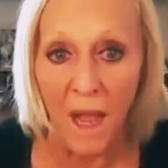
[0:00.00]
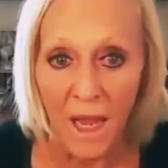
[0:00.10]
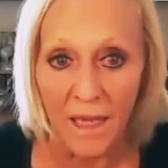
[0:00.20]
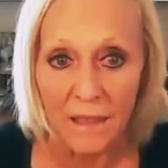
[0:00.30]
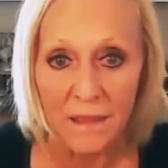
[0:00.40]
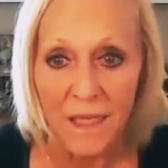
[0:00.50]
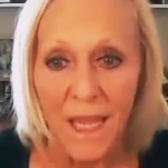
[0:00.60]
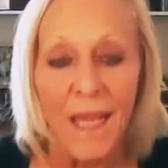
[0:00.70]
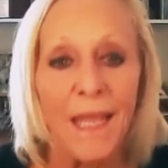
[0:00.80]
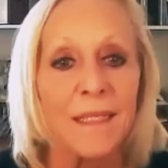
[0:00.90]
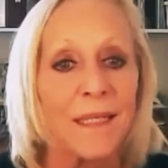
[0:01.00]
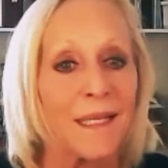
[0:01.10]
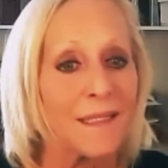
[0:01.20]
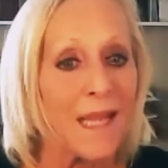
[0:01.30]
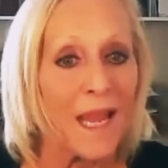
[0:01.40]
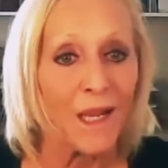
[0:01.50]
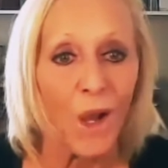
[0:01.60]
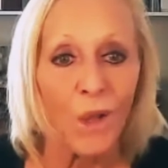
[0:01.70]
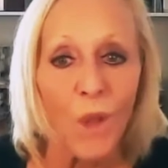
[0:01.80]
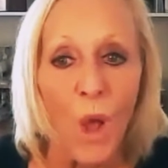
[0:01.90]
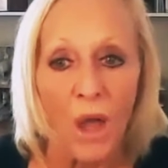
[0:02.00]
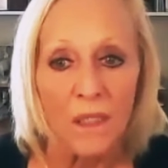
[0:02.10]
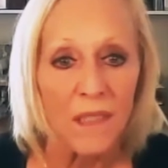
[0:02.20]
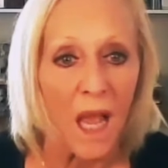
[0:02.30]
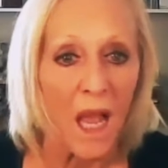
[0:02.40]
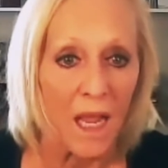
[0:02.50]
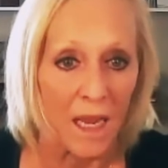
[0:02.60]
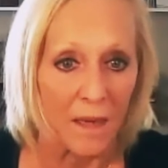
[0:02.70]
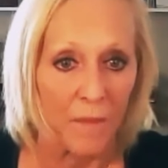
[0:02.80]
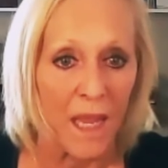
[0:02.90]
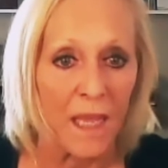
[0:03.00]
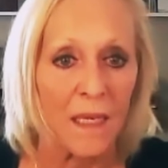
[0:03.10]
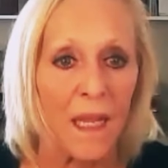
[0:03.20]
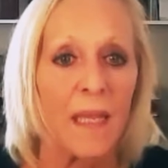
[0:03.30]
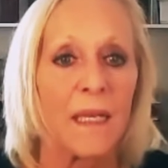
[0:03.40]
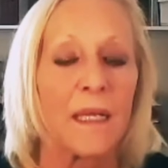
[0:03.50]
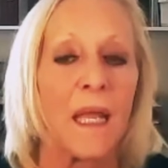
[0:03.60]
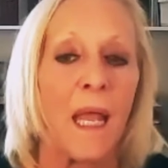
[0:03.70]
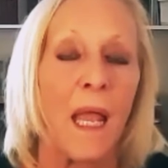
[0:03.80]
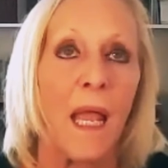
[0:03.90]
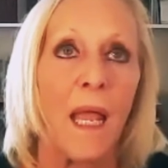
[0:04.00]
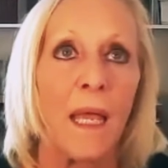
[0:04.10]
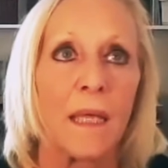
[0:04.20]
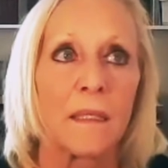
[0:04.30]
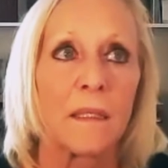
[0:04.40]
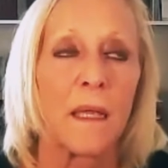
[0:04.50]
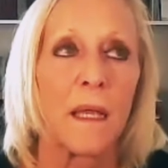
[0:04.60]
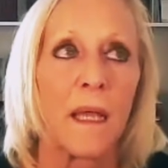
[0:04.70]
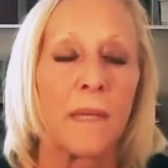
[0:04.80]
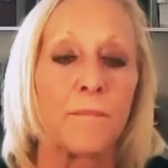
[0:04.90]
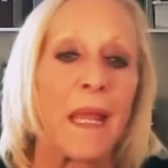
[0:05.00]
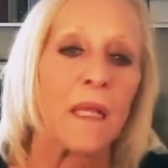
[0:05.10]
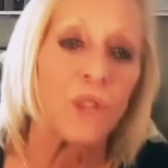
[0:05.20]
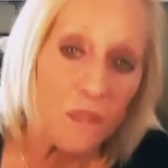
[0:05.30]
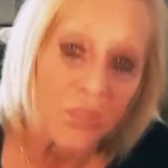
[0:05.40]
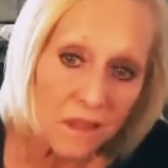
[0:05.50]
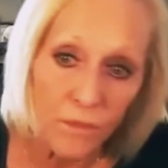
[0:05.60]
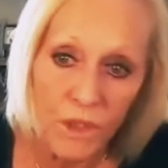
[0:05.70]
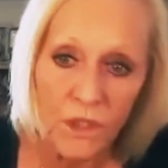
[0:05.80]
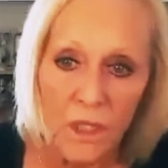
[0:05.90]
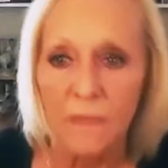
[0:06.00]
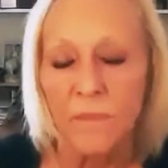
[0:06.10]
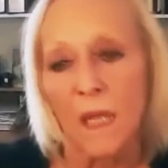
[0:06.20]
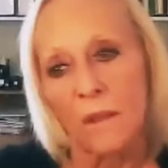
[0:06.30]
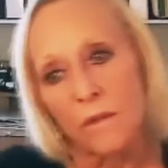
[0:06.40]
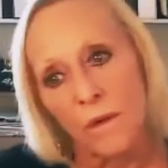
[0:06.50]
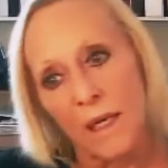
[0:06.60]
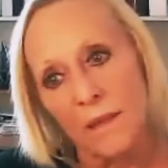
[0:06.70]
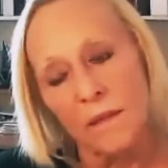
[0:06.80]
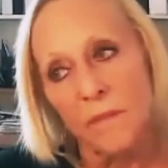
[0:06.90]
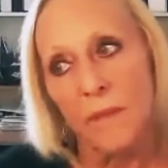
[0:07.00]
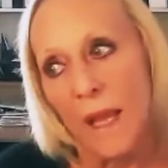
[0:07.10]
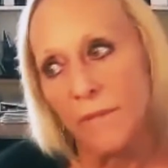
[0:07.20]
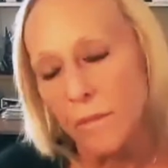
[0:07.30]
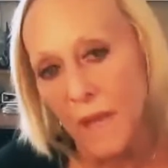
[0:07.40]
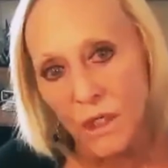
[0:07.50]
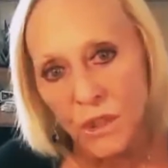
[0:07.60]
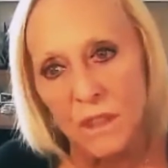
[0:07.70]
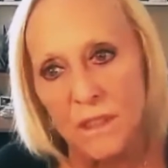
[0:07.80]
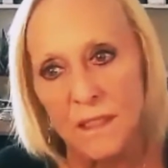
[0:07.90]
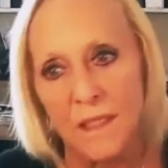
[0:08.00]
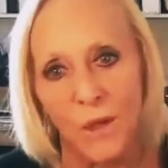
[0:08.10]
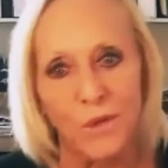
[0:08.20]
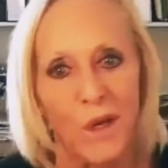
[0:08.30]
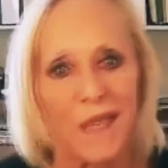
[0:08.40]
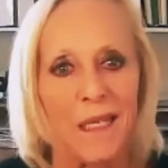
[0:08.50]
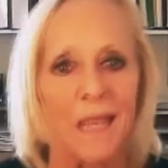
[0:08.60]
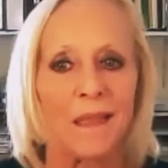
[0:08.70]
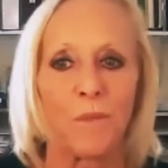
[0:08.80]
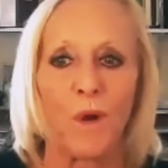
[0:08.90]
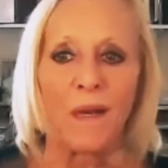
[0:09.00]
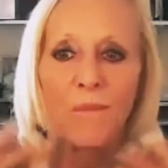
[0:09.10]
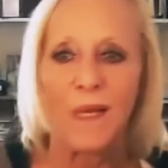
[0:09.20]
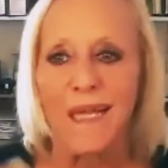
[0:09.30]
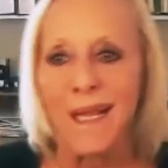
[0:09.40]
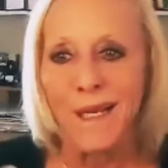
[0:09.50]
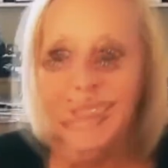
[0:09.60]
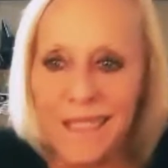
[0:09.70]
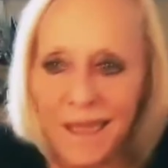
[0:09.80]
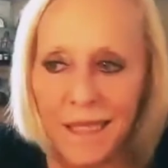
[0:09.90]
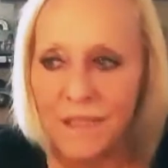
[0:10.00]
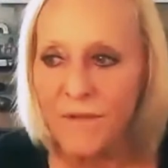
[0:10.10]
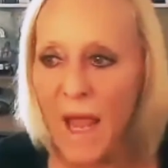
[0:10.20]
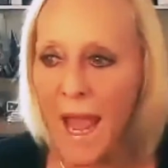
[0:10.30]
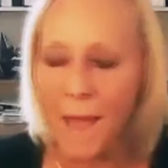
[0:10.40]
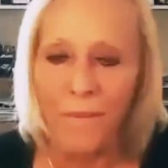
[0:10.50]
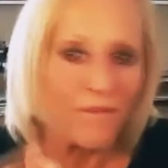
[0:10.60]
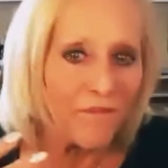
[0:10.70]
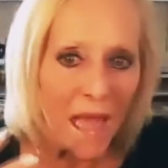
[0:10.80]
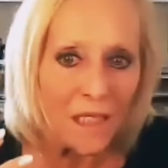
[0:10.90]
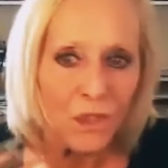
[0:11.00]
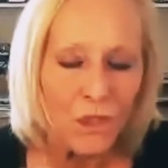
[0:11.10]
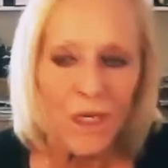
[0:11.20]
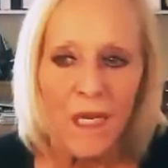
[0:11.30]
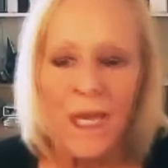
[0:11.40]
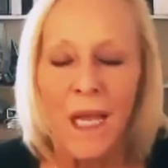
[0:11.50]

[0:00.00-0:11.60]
minds. It can take a long time and and a, uh, and and patience, which I'm not great at having patience. As the older I get, the more I want to see things happen faster,